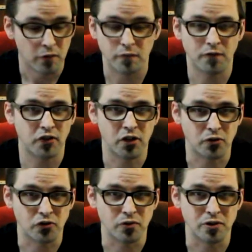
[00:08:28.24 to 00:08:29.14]
15
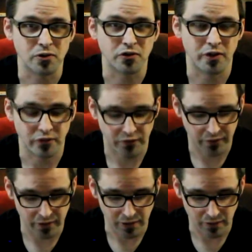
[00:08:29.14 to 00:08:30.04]
or so years since
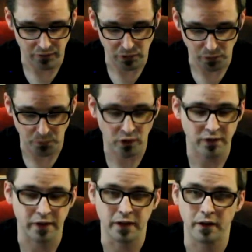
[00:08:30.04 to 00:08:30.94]
they were
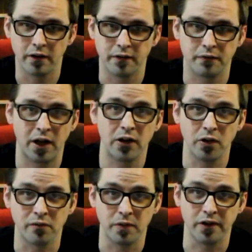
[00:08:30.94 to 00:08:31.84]
printed, the
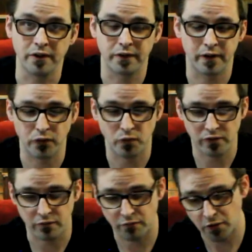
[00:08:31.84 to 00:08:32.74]
value of them has
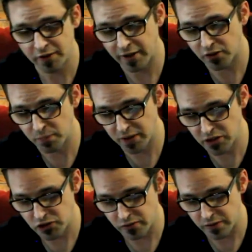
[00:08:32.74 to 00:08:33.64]
risen fairly
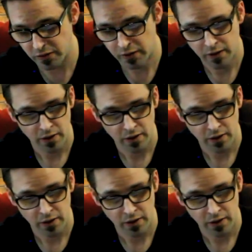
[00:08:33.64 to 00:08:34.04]
exponentially.